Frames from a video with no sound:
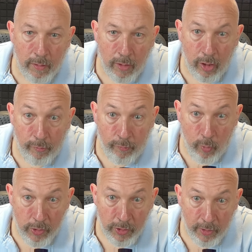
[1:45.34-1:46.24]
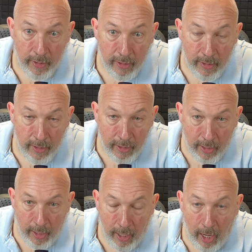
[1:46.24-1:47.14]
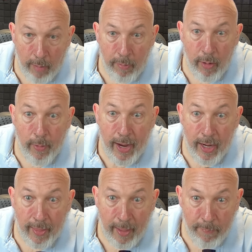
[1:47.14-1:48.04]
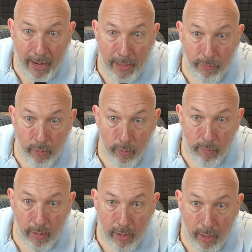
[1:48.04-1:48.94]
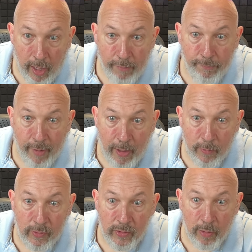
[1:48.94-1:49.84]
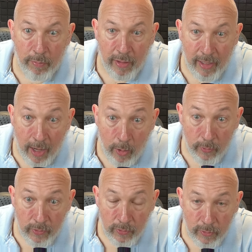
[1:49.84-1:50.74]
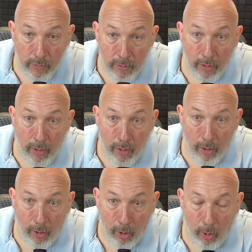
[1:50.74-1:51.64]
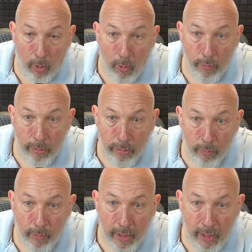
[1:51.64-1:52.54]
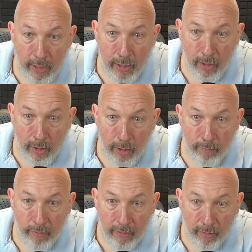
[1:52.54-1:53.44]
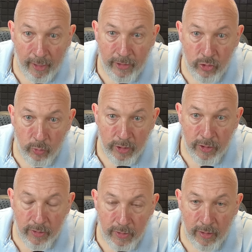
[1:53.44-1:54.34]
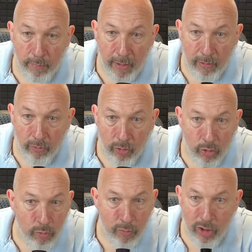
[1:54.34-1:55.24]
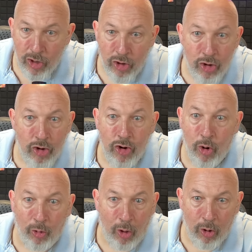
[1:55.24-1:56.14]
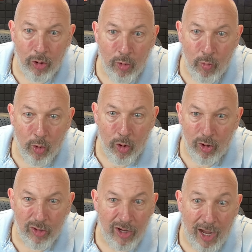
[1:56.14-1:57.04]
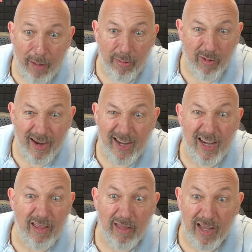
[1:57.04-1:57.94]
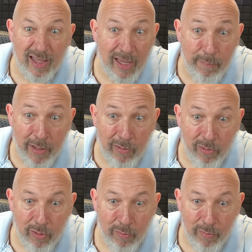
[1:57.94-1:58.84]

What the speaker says: Unfortunately, on my way out of that bathroom, I found something else. All 3 of the light switches in the bedroom no longer work to operate anything in that bedroom.